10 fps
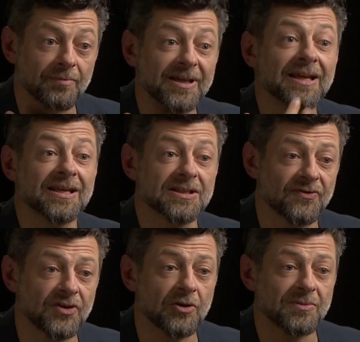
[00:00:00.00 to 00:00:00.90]
beginnings
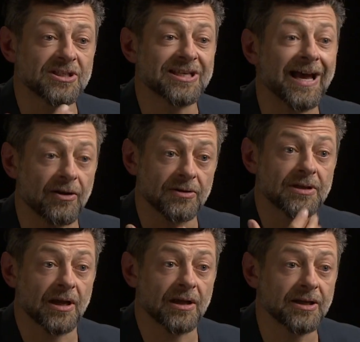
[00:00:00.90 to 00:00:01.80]
of human
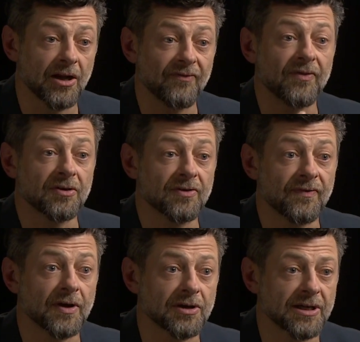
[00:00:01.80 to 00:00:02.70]
sound,
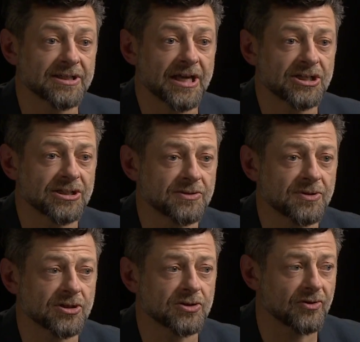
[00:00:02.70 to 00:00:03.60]
vocalizations,
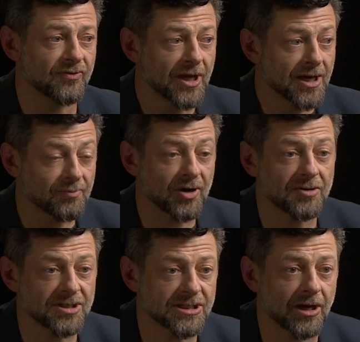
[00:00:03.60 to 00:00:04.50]
which are sort of
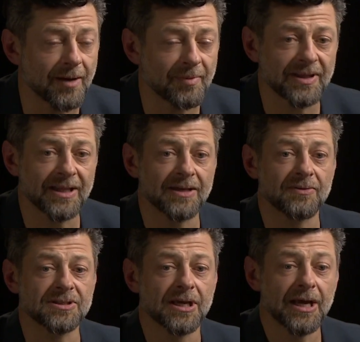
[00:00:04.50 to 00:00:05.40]
prototype. And then there
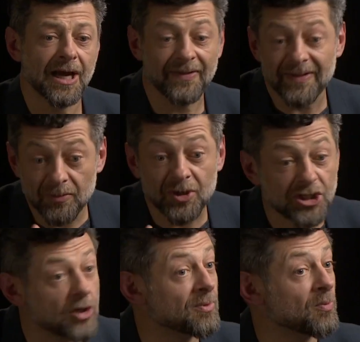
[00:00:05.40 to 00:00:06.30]
were
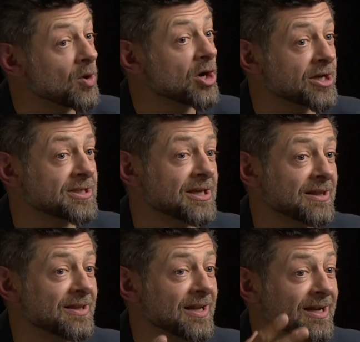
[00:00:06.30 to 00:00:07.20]
human words,
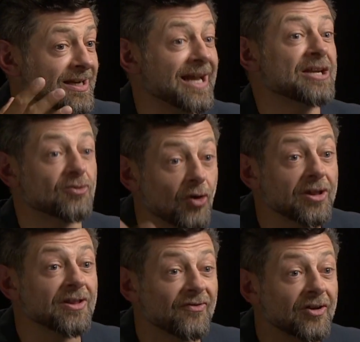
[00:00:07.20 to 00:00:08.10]
and later on
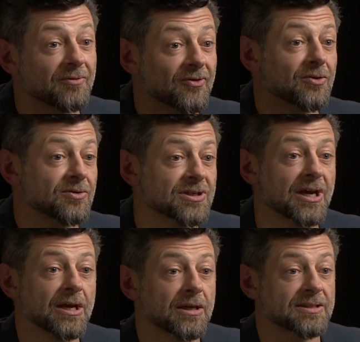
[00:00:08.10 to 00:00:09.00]
in the film, of course,
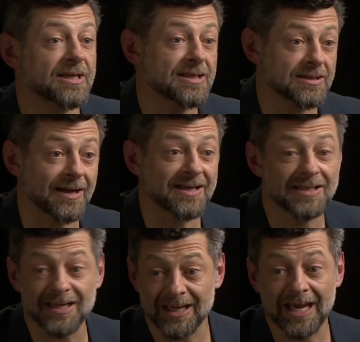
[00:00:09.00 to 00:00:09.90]
Caesar, as
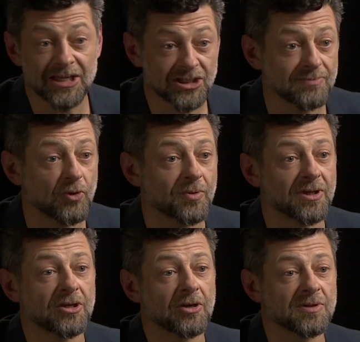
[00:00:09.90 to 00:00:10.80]
he engages more with
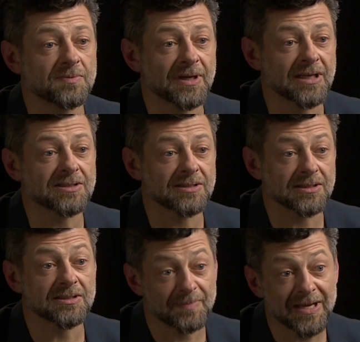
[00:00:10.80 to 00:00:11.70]
the humans, begins
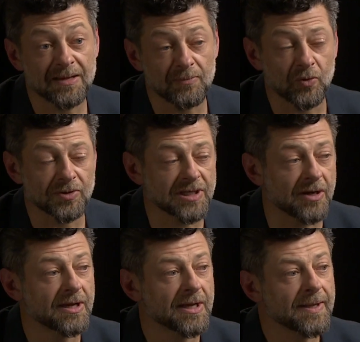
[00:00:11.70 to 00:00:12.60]
to speak more. So